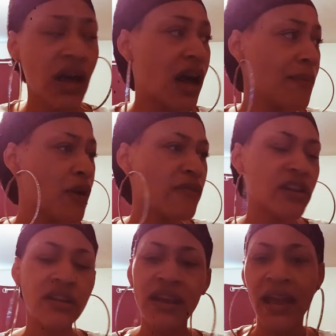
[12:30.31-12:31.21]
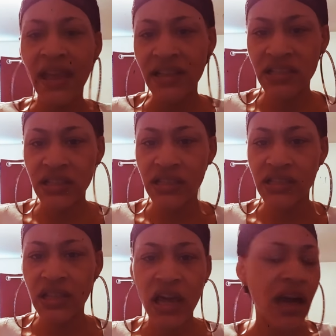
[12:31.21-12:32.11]
I'm over here
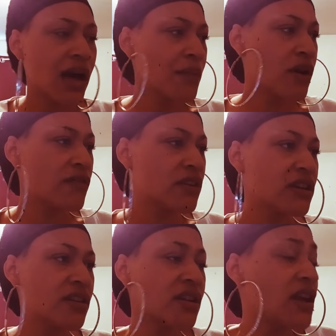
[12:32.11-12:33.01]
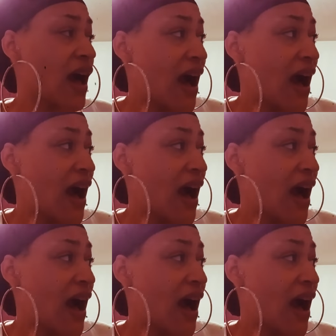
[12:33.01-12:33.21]
anxious. I'm over here,